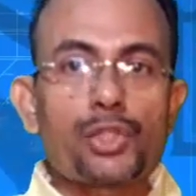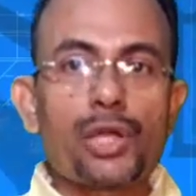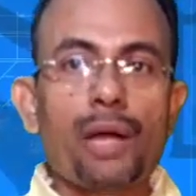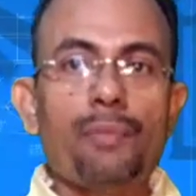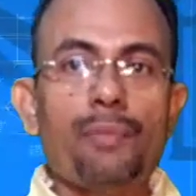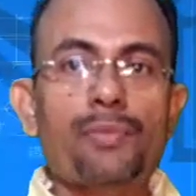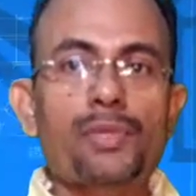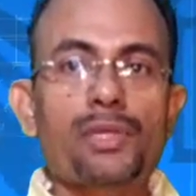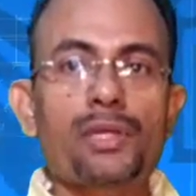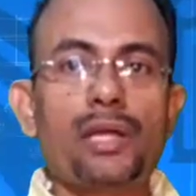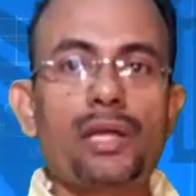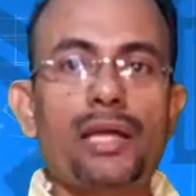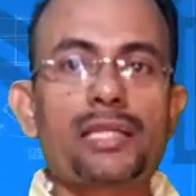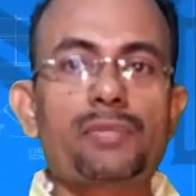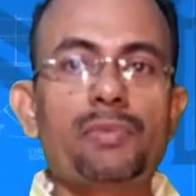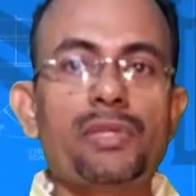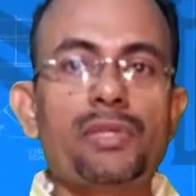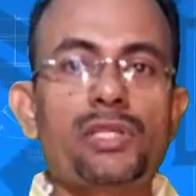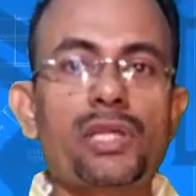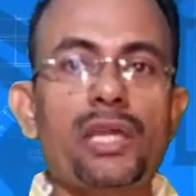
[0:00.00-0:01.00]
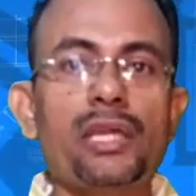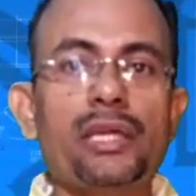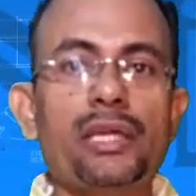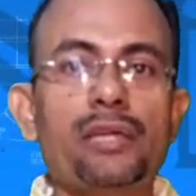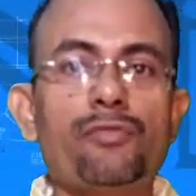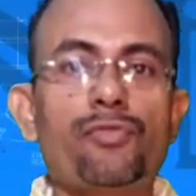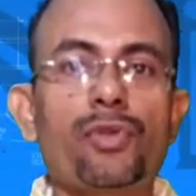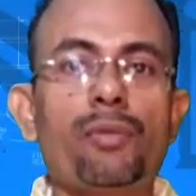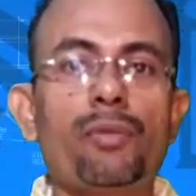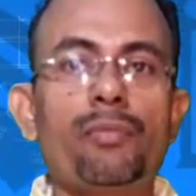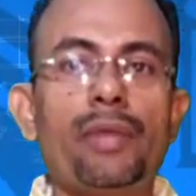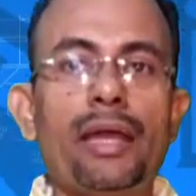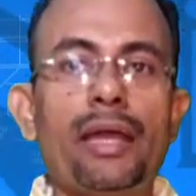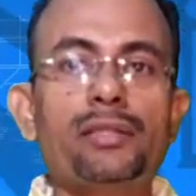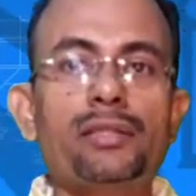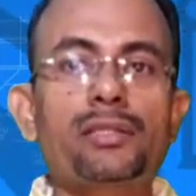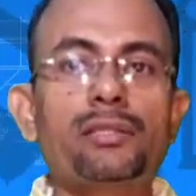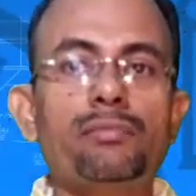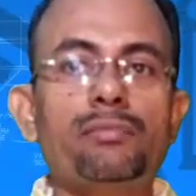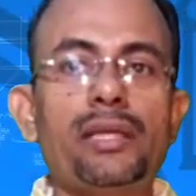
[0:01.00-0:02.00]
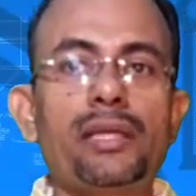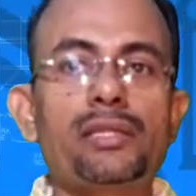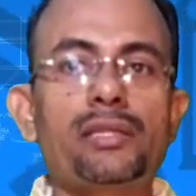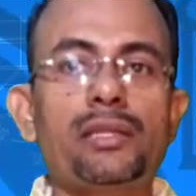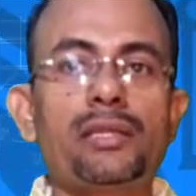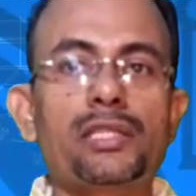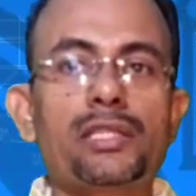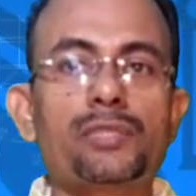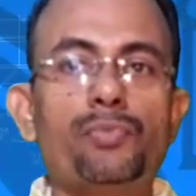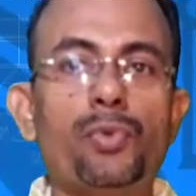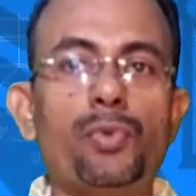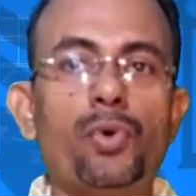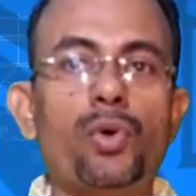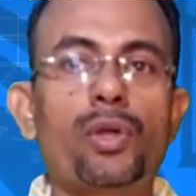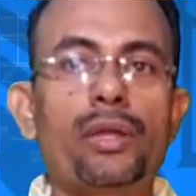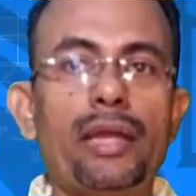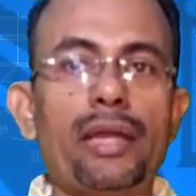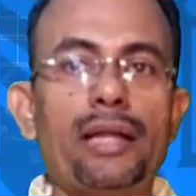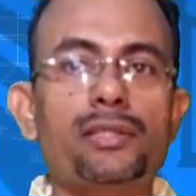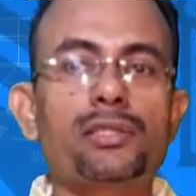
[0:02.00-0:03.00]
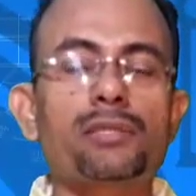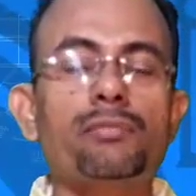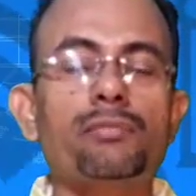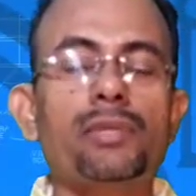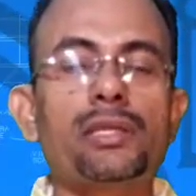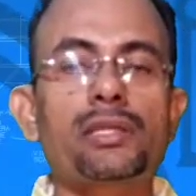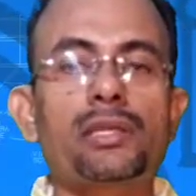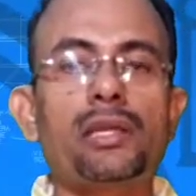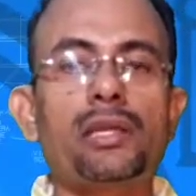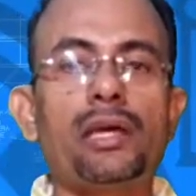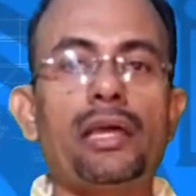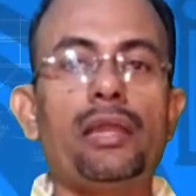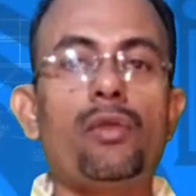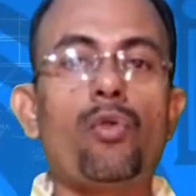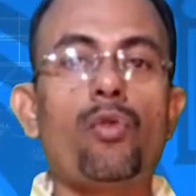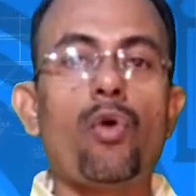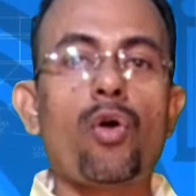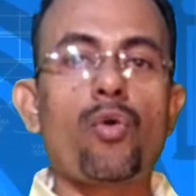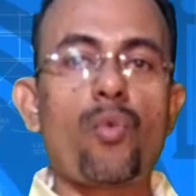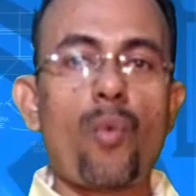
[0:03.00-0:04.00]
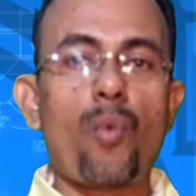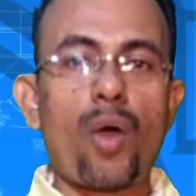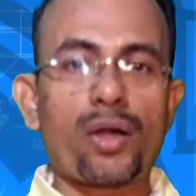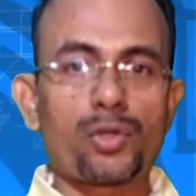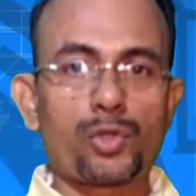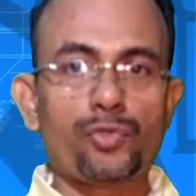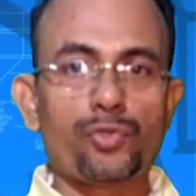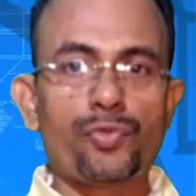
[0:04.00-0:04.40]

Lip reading: chapter has been taken from Nelson Mandela's book, Nelson Mandela-A Long Walk to